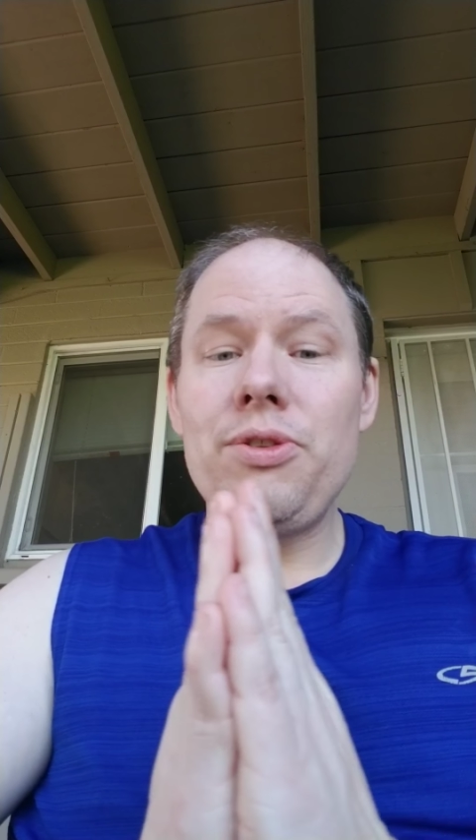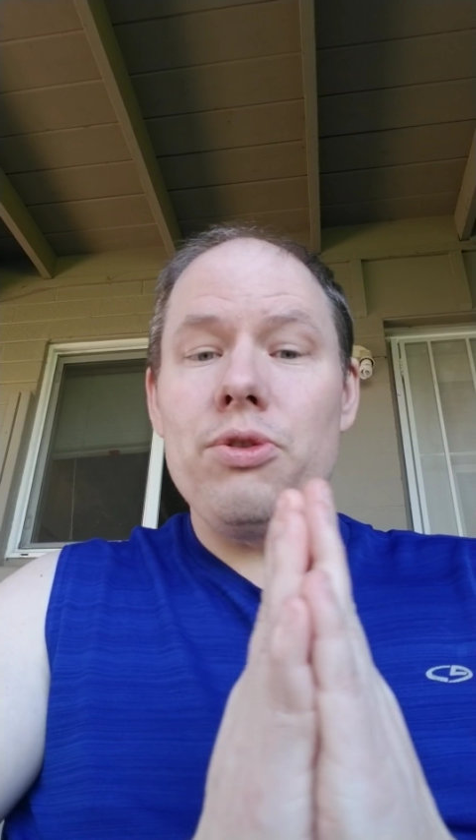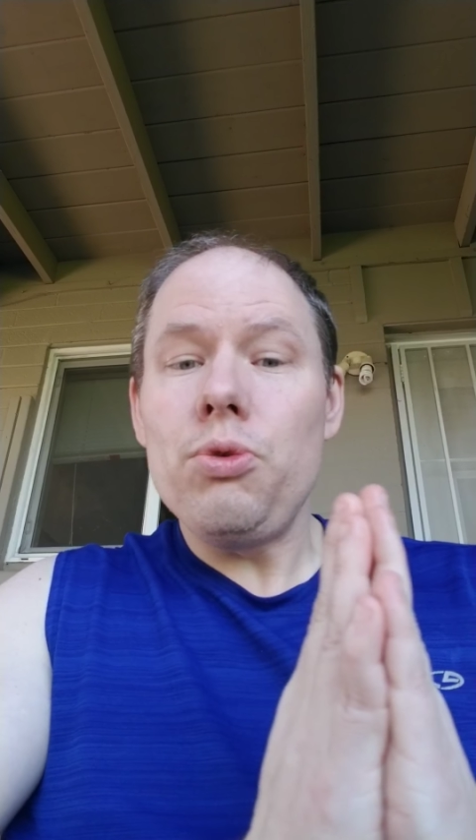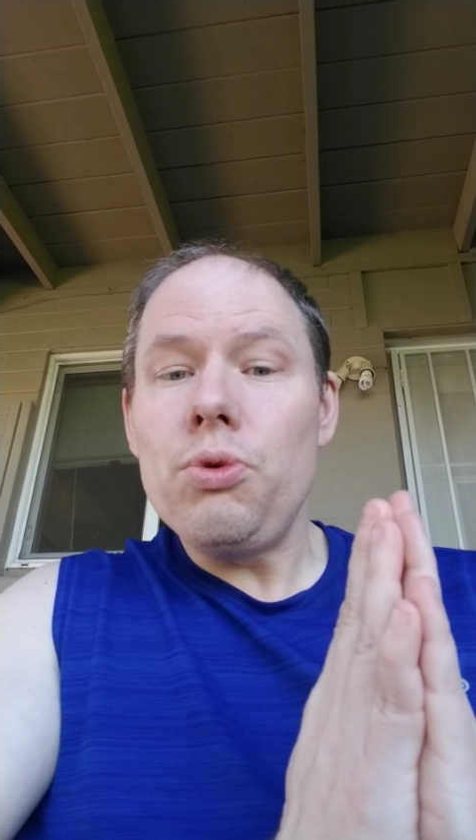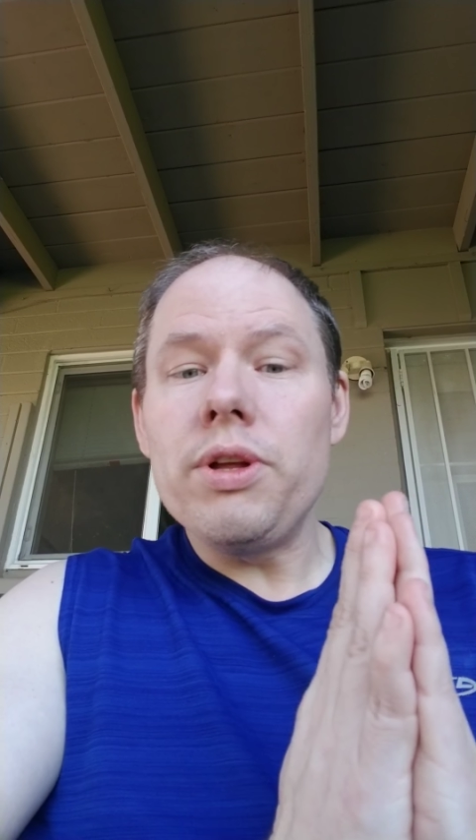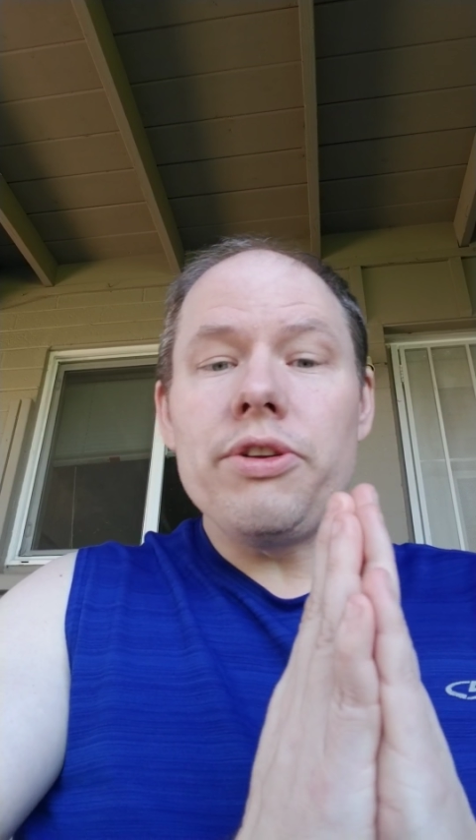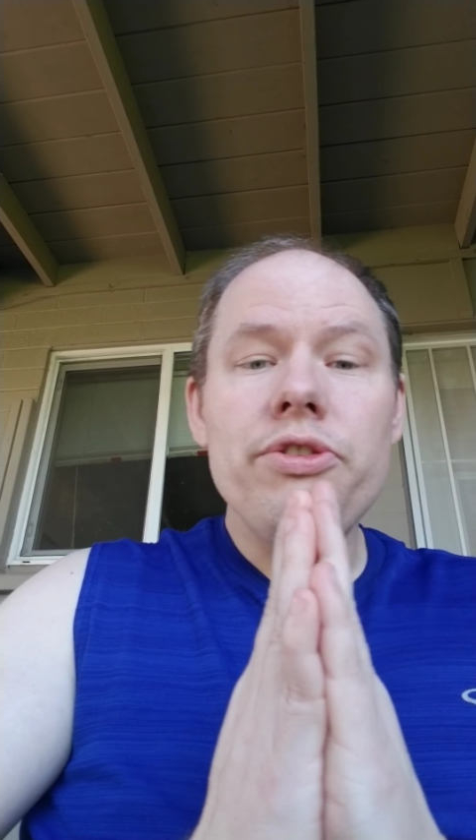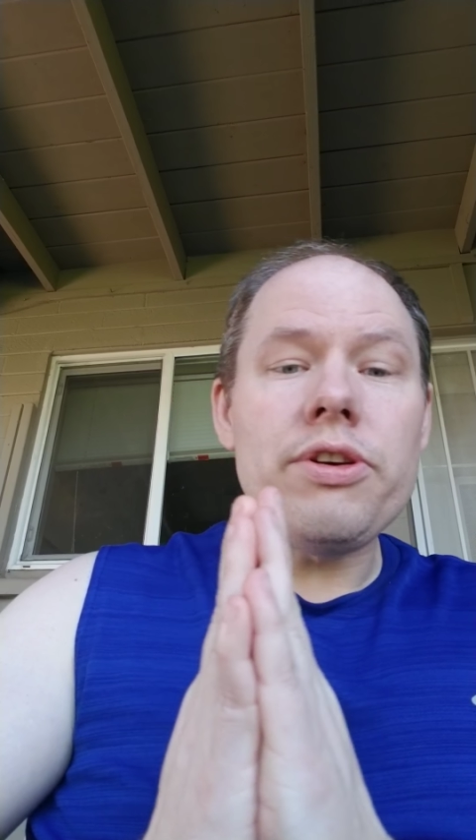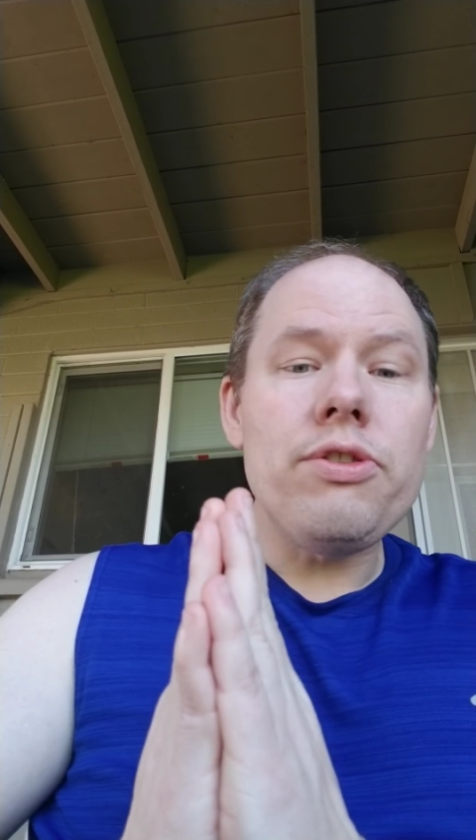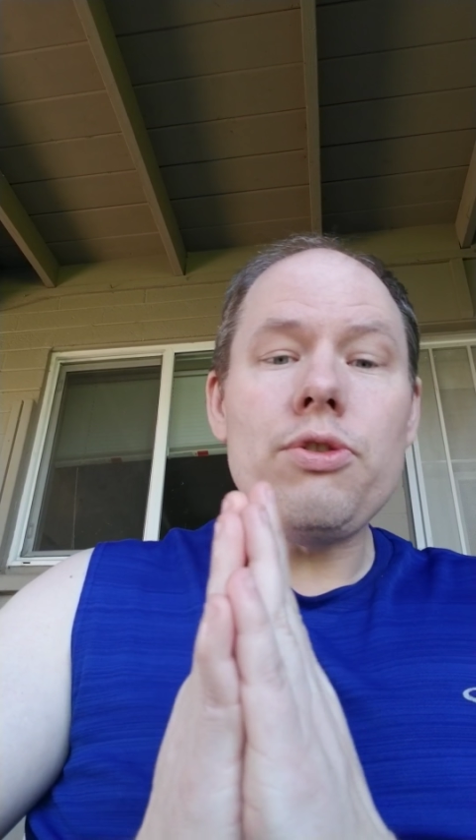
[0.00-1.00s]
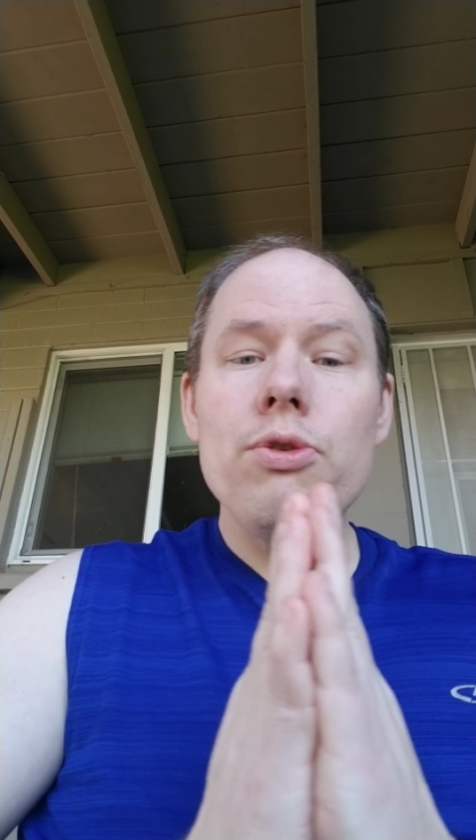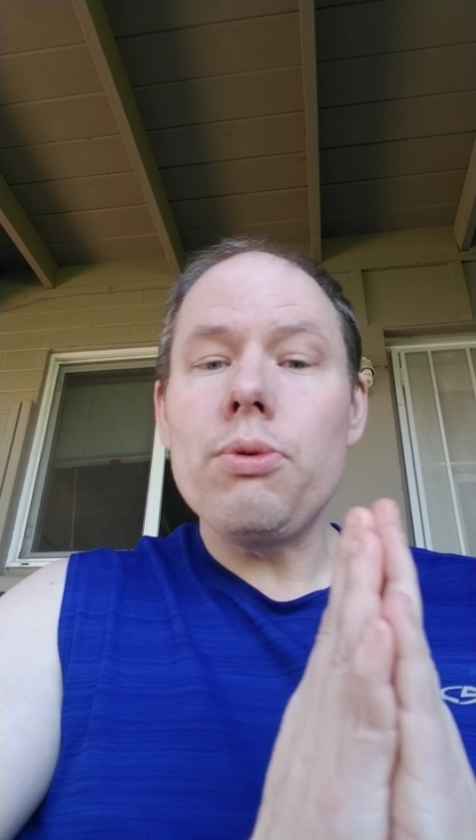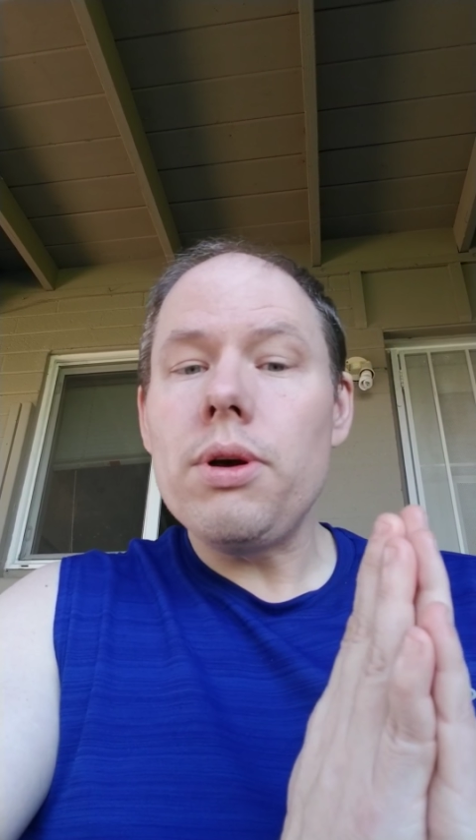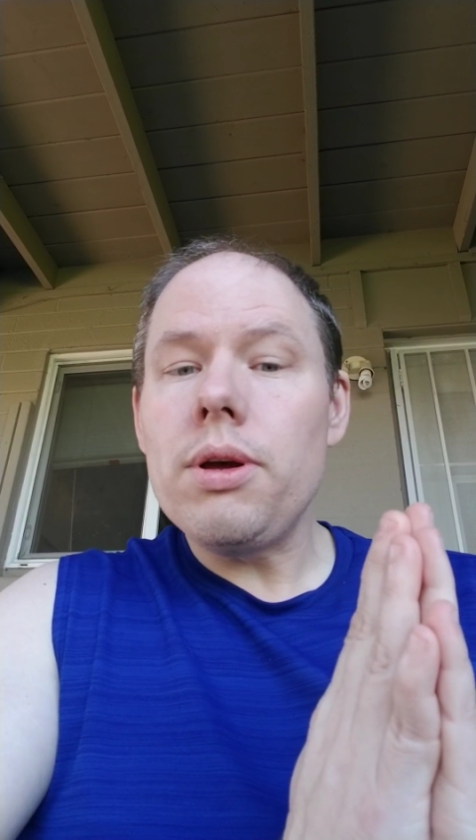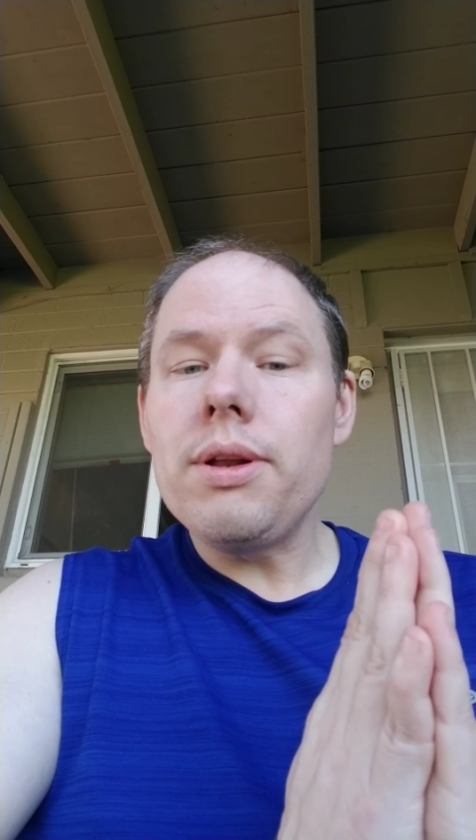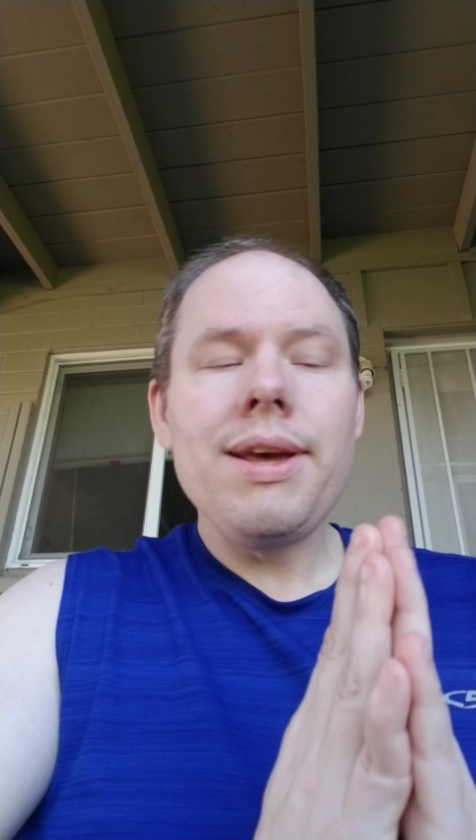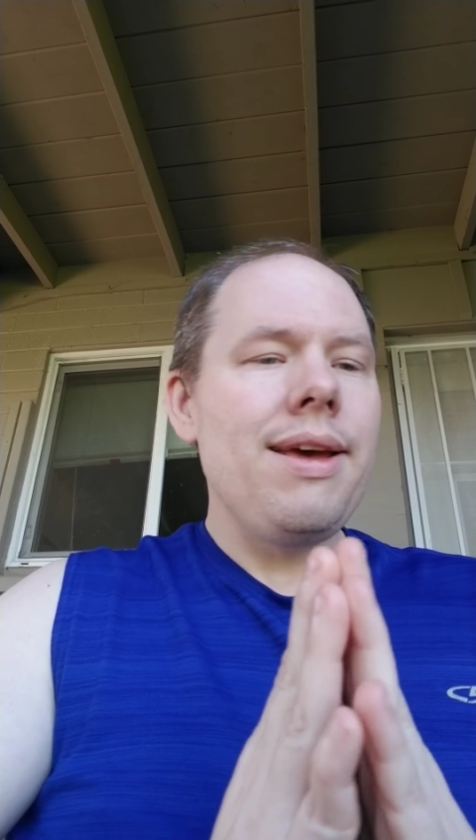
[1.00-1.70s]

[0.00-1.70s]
Too legit to quit.